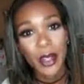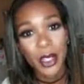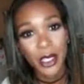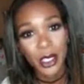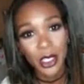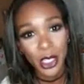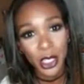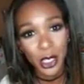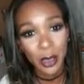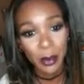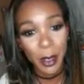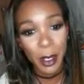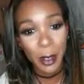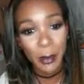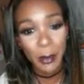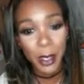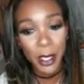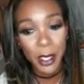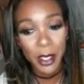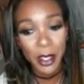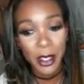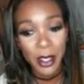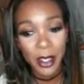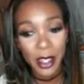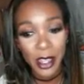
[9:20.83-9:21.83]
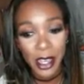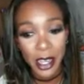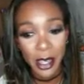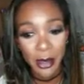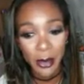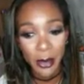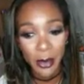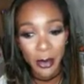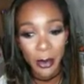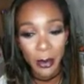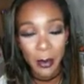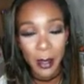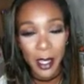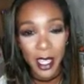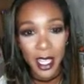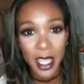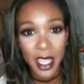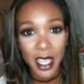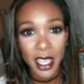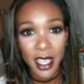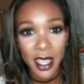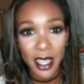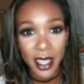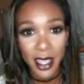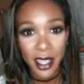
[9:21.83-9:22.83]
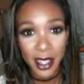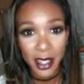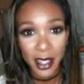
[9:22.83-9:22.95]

of October, because I will be